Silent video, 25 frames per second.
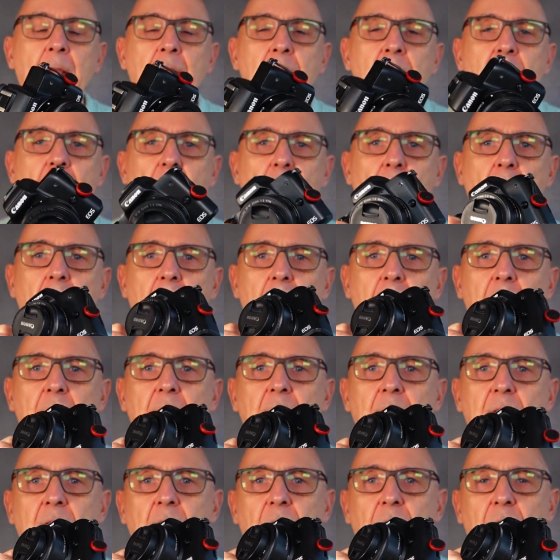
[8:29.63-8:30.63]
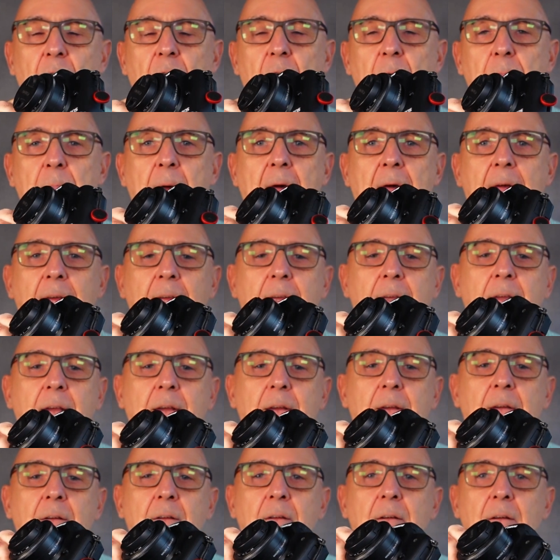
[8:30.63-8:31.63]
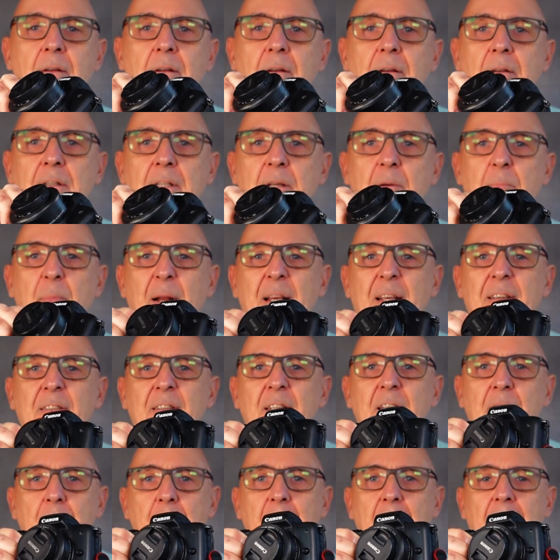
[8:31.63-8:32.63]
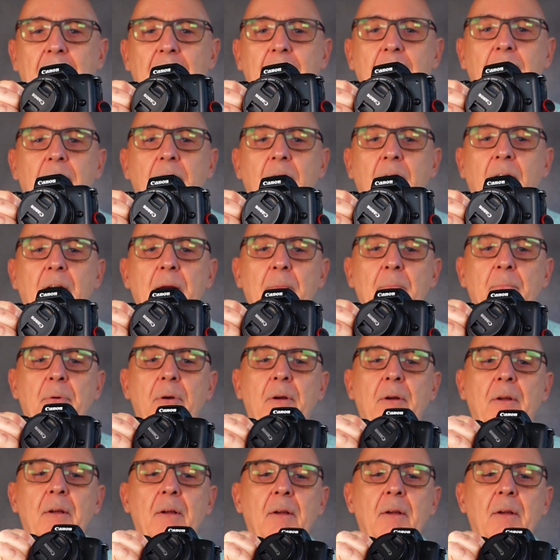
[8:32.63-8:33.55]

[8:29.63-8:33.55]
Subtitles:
So this, I've got a bag, like a plastic bag type